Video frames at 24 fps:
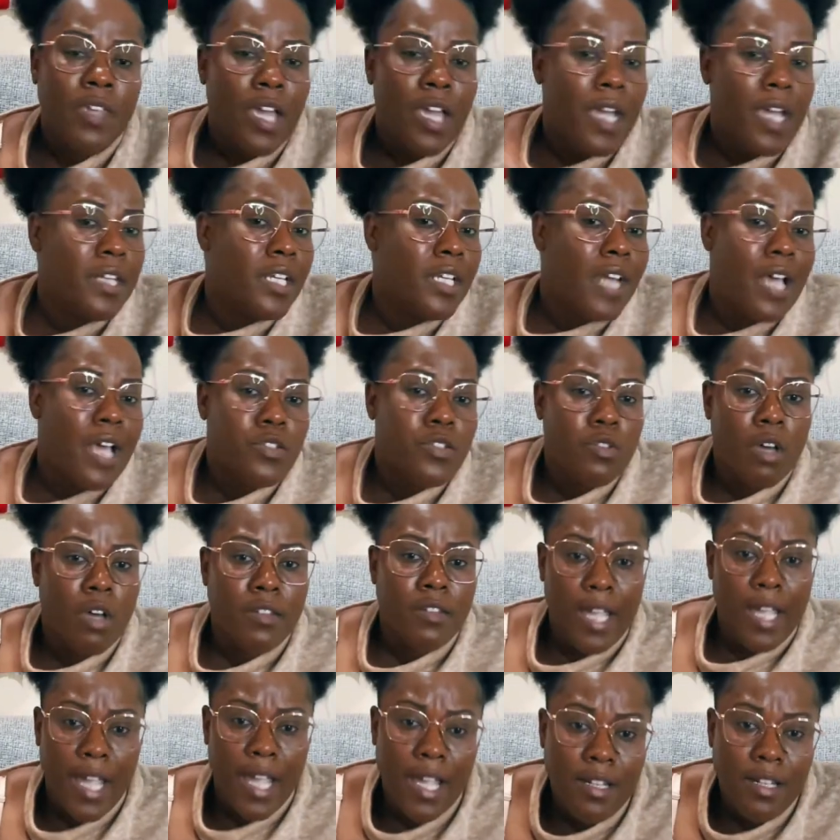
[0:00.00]
And then I saw
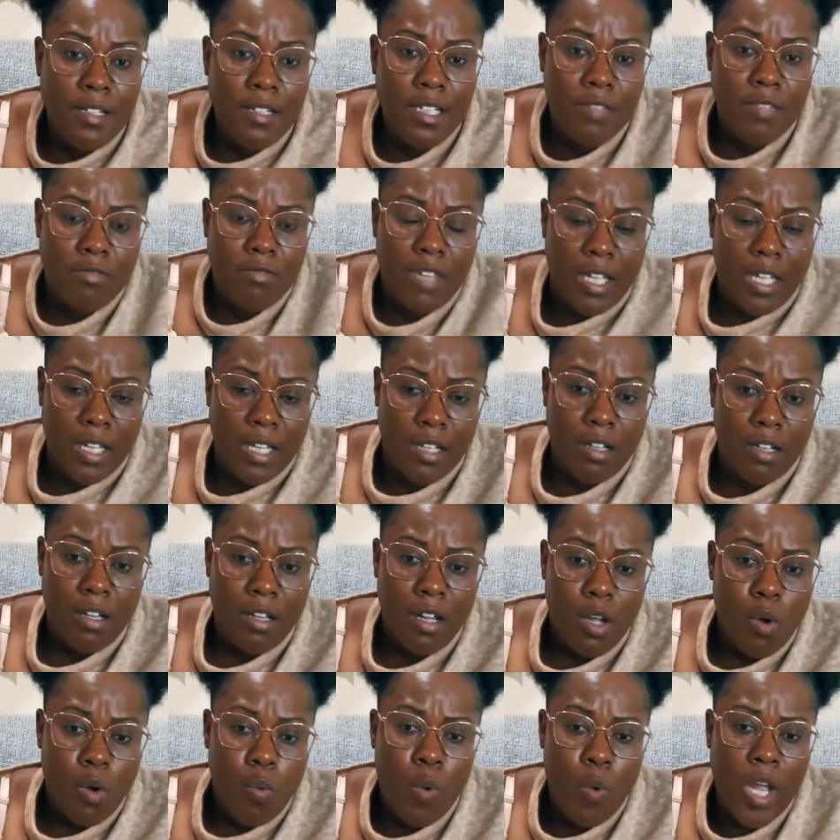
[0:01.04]
the indie thing
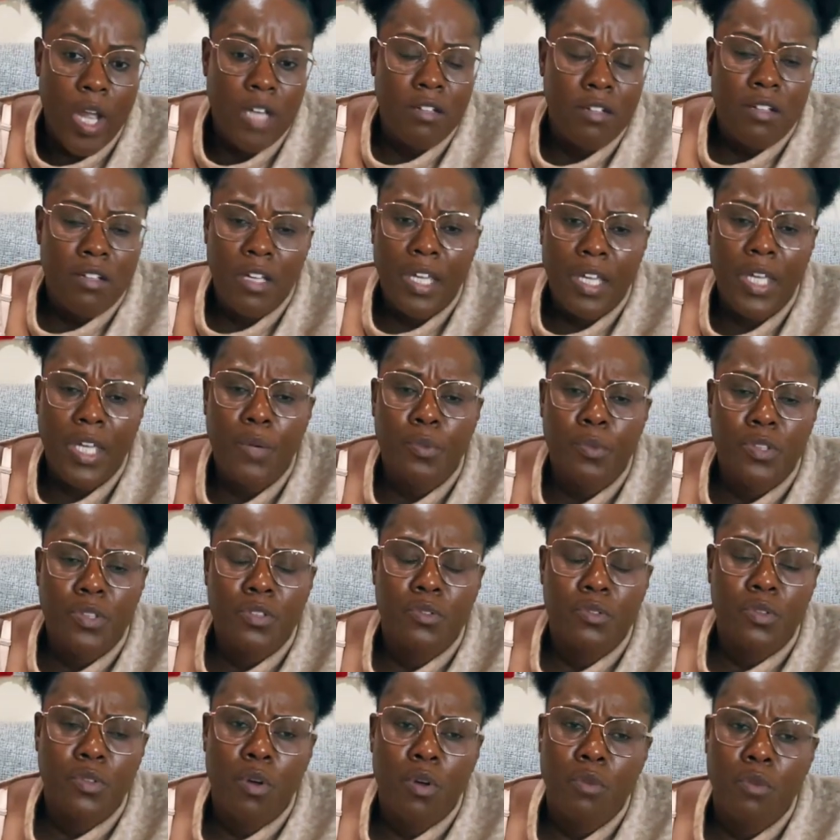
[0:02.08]
when he was,
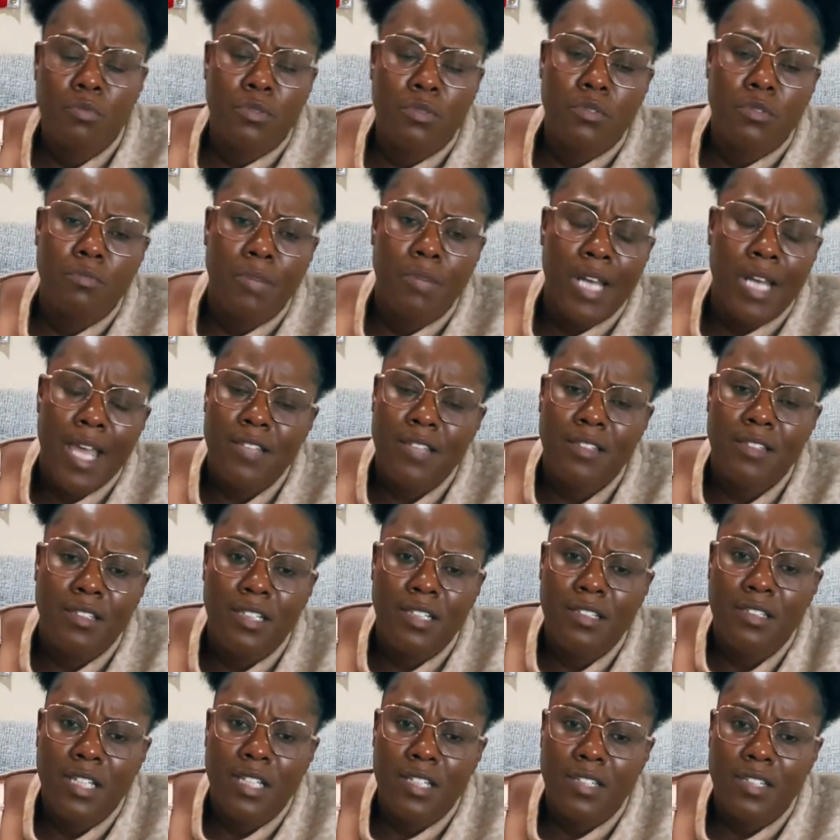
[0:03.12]
you know, molesting
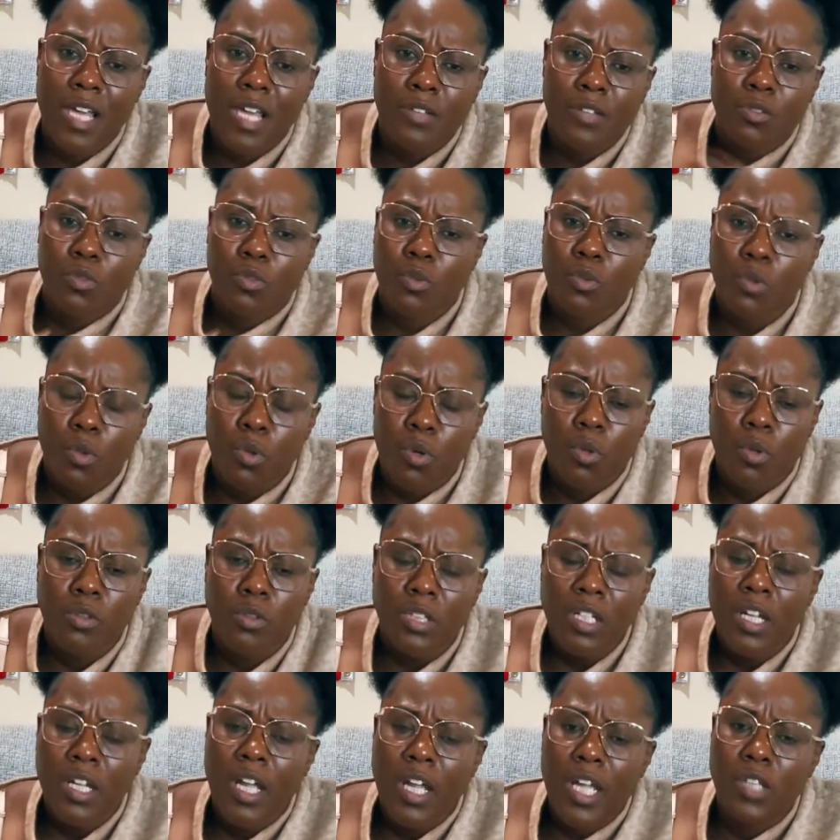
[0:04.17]
these kids at the school
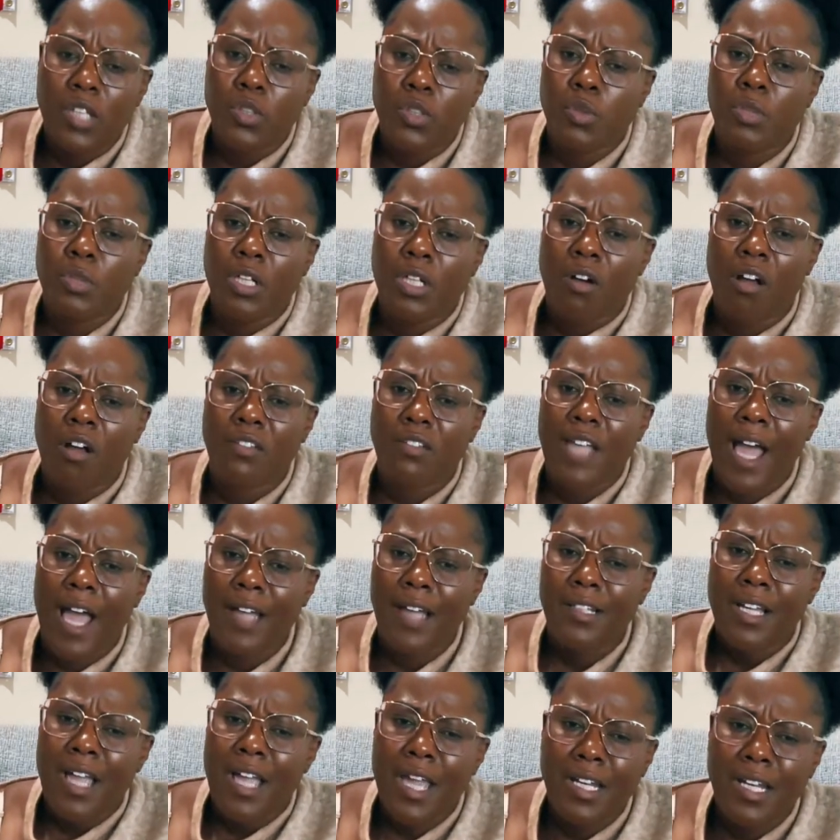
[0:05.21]
and doing all that.
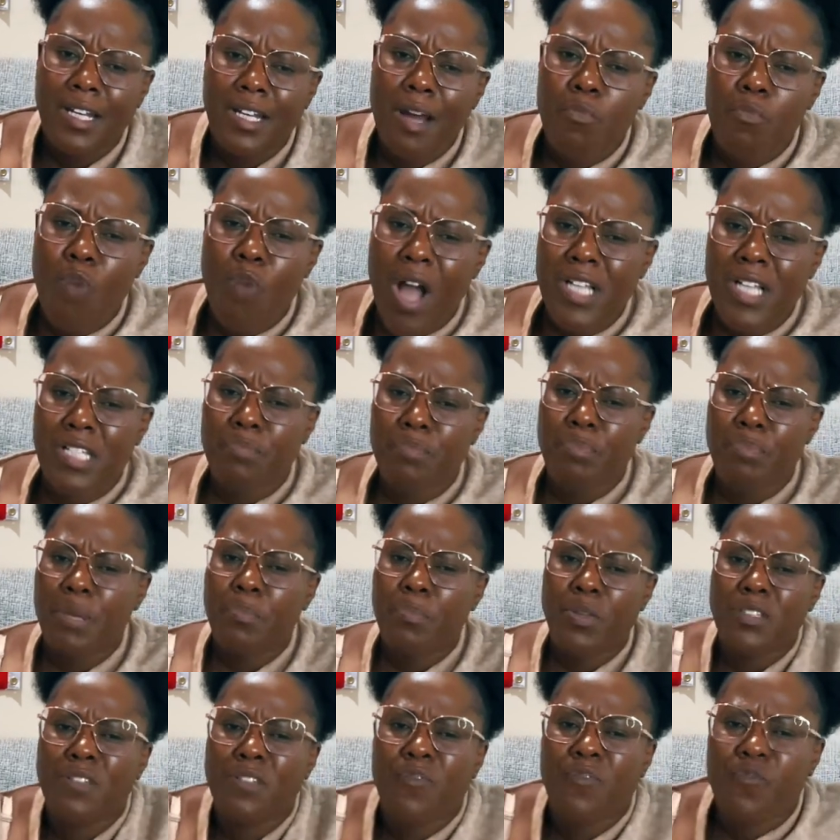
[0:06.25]
And then I'm watching
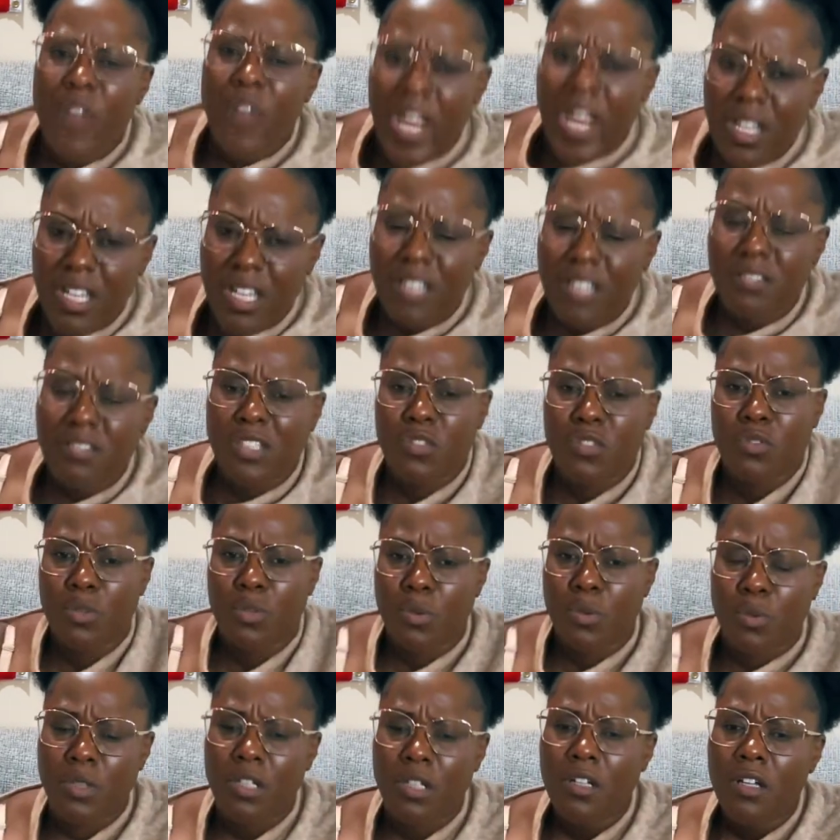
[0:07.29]
people defending this
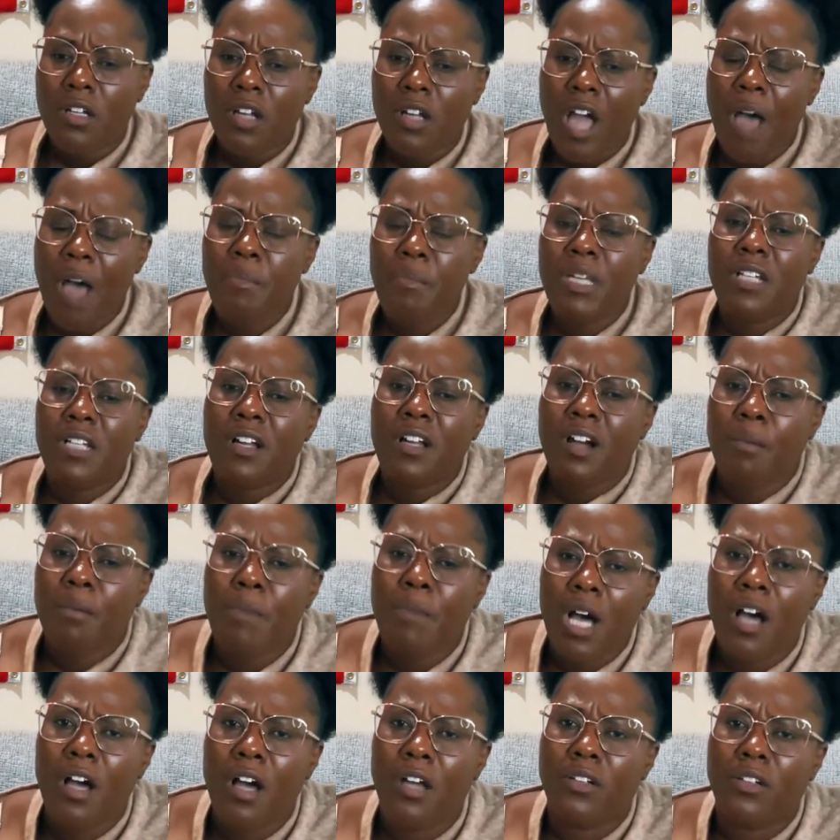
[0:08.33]
dude. I mean, come
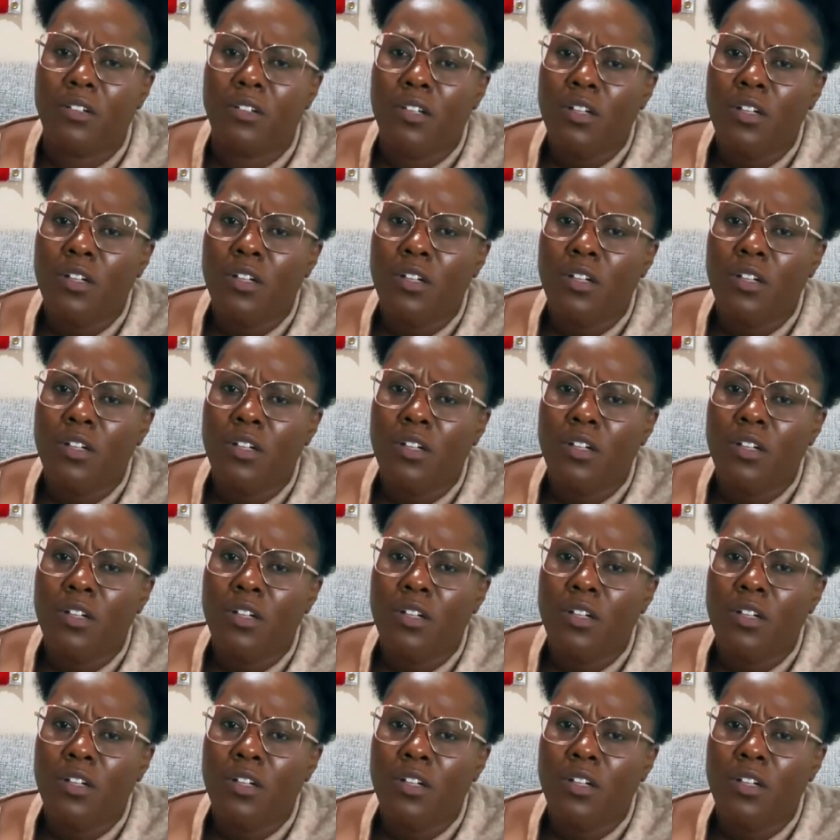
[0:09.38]
on.